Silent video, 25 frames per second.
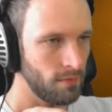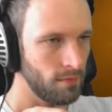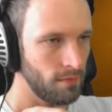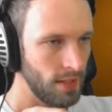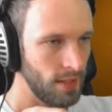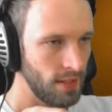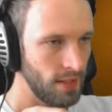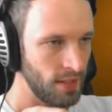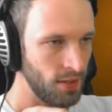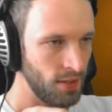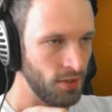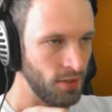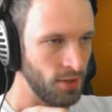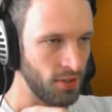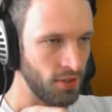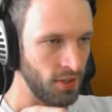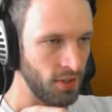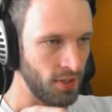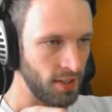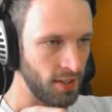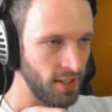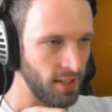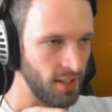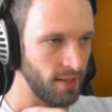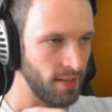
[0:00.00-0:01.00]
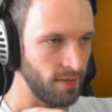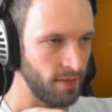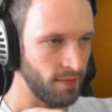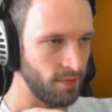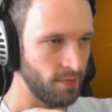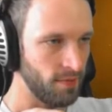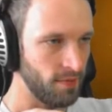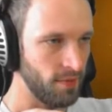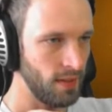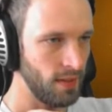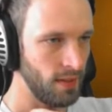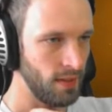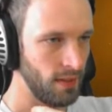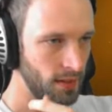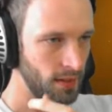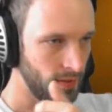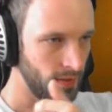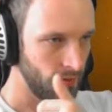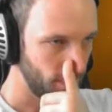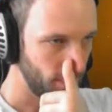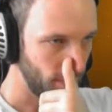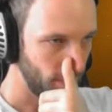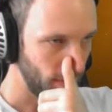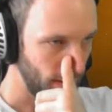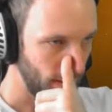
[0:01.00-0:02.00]
Serious guard kit.
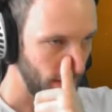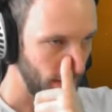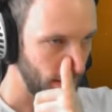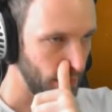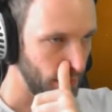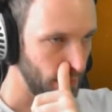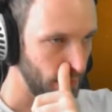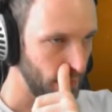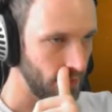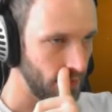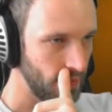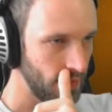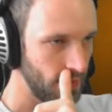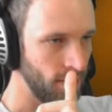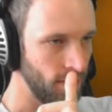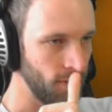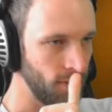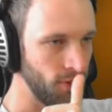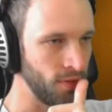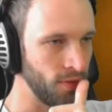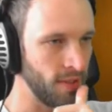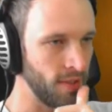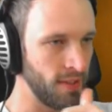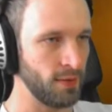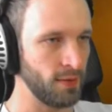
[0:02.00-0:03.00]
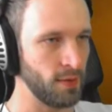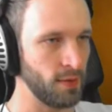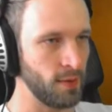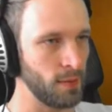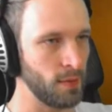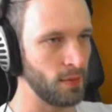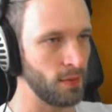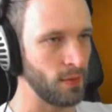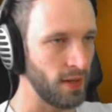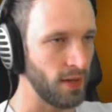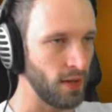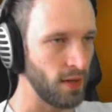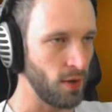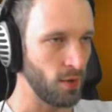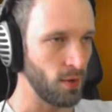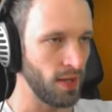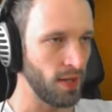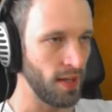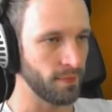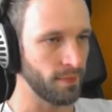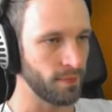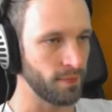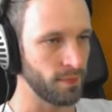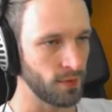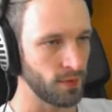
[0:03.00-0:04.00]
And non-lethal.
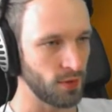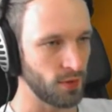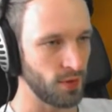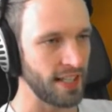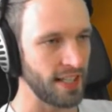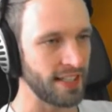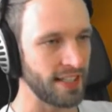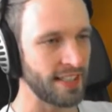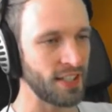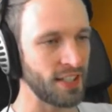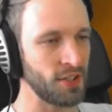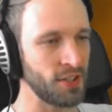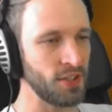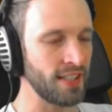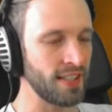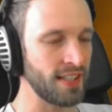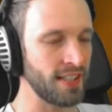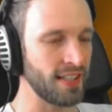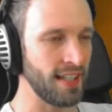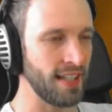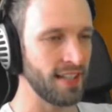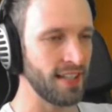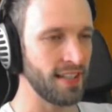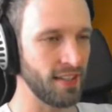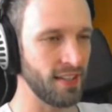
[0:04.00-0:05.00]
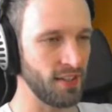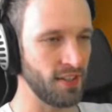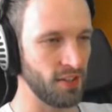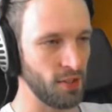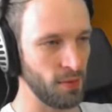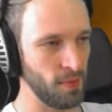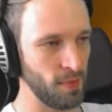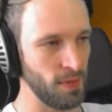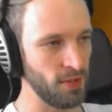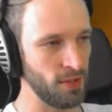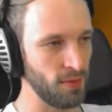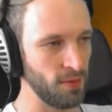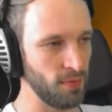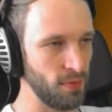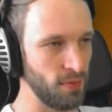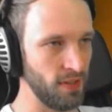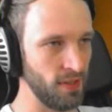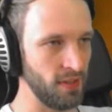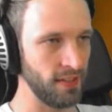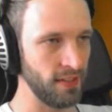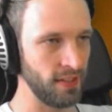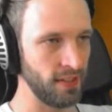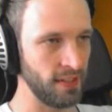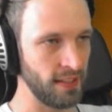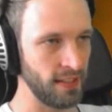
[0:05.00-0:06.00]
Okay, so that's actually said there in the mission
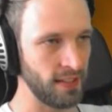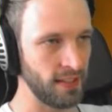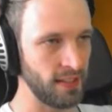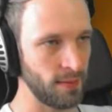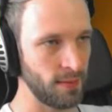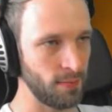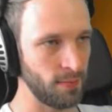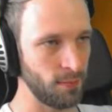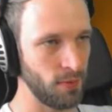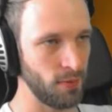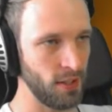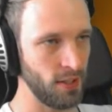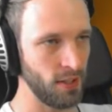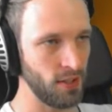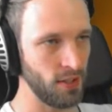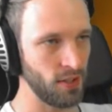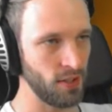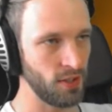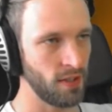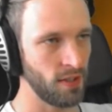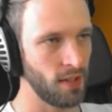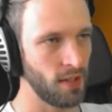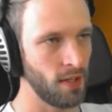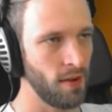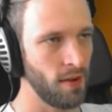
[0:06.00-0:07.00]
briefing. That's pretty good.